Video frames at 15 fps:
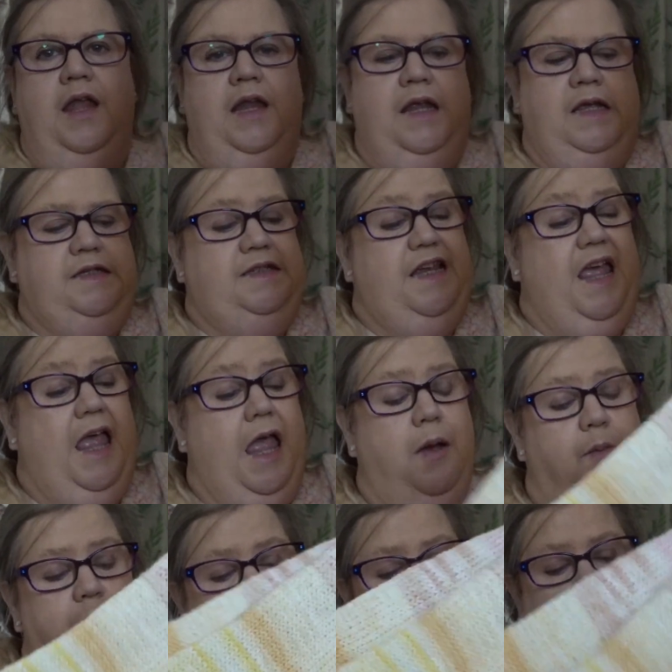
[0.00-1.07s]
least
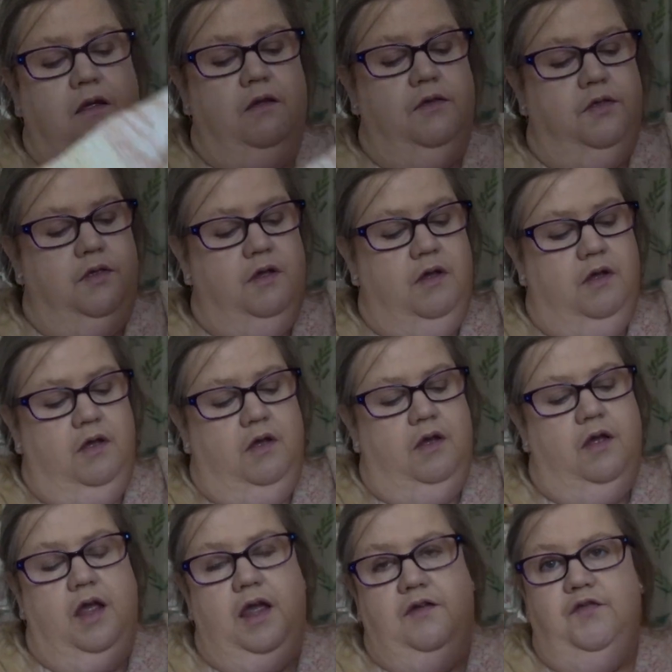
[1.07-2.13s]
hip length,
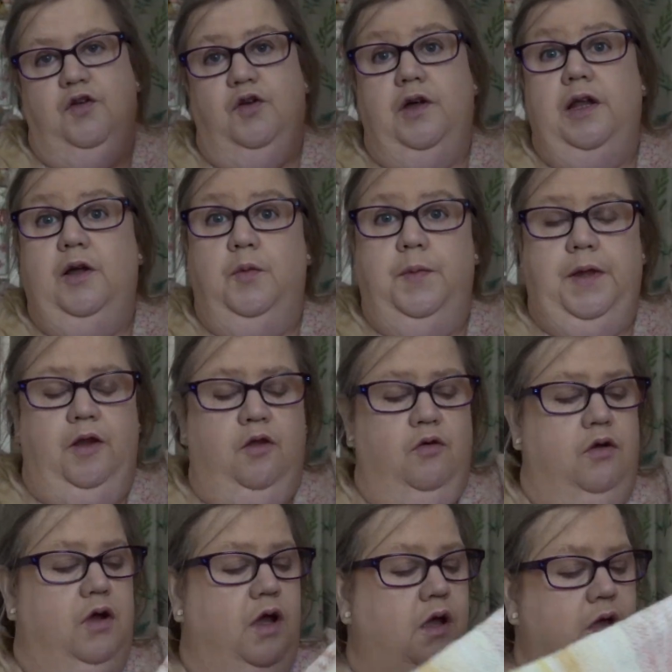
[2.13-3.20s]
if not a little bit
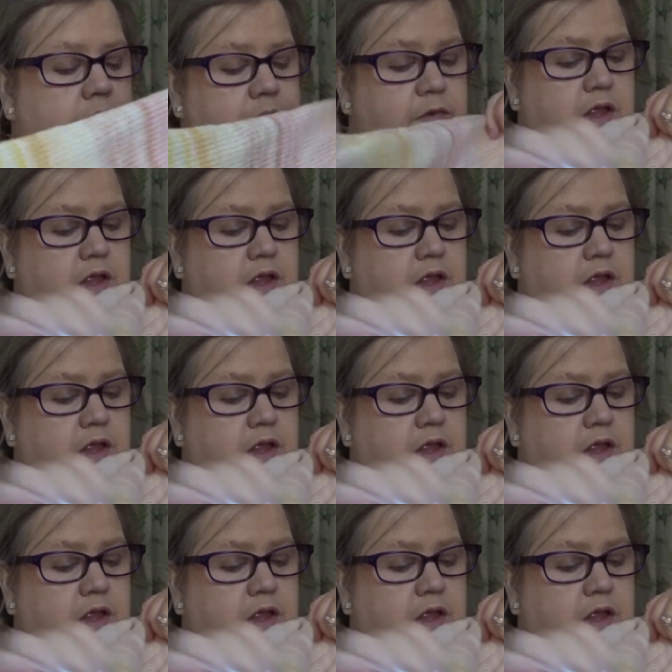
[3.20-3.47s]
longer.